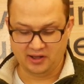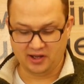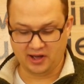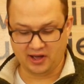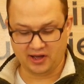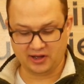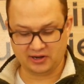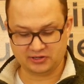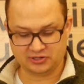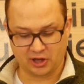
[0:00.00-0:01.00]
uh,
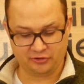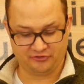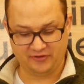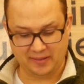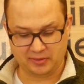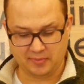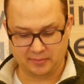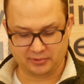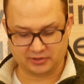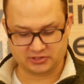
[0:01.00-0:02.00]
other family
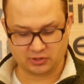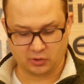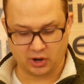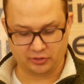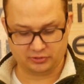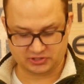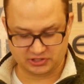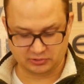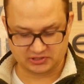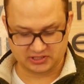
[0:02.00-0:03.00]
members, or other
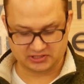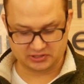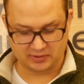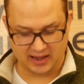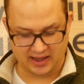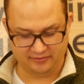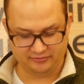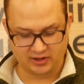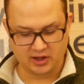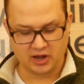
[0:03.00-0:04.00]
associates you
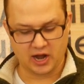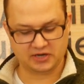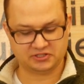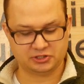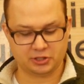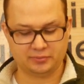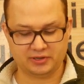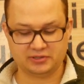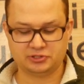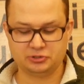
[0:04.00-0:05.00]
have uh, to,
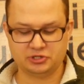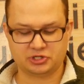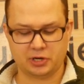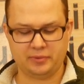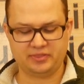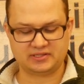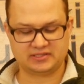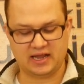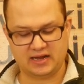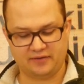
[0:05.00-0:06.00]
determine, to determine the
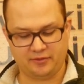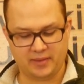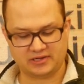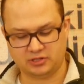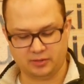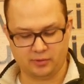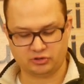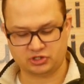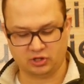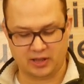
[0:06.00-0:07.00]
state of the mental,
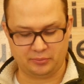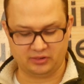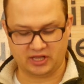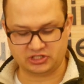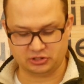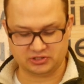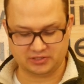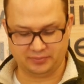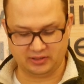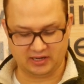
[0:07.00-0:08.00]
emotional, and relational
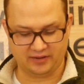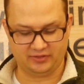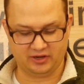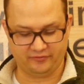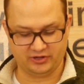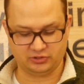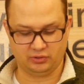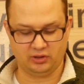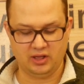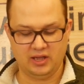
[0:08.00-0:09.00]
stability of the
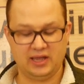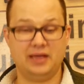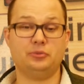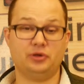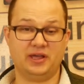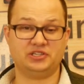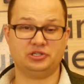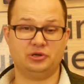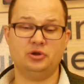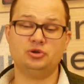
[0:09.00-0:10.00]
individual in
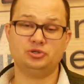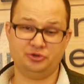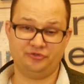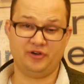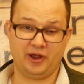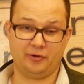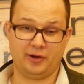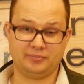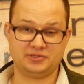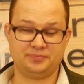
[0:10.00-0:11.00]
relation to
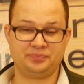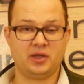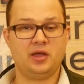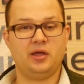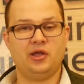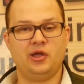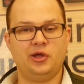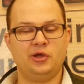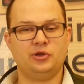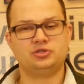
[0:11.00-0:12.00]
firearms.
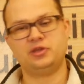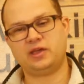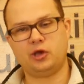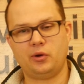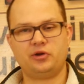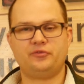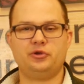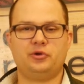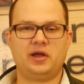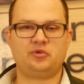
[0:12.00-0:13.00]
So they can go interview
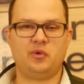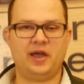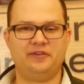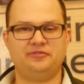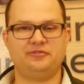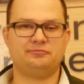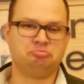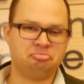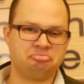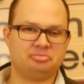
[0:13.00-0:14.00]
your ex wife,
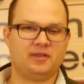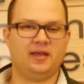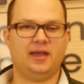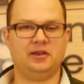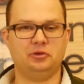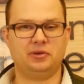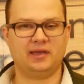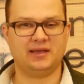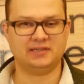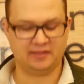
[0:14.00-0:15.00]
and you can
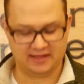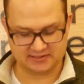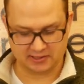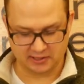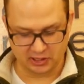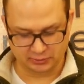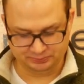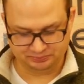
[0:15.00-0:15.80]
guess how that's going to go.